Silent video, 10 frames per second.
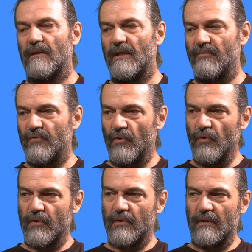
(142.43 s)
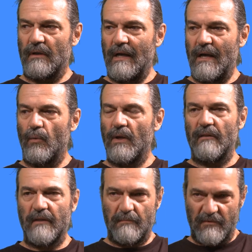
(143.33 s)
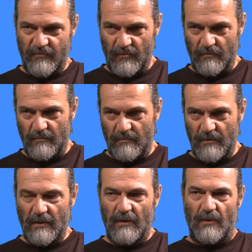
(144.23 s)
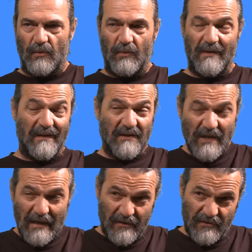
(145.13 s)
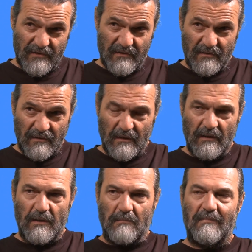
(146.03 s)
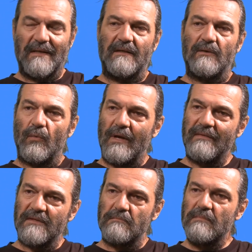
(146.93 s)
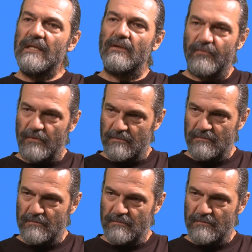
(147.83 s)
If you look how well they perform when they're challenged, but in a way that's meaningful.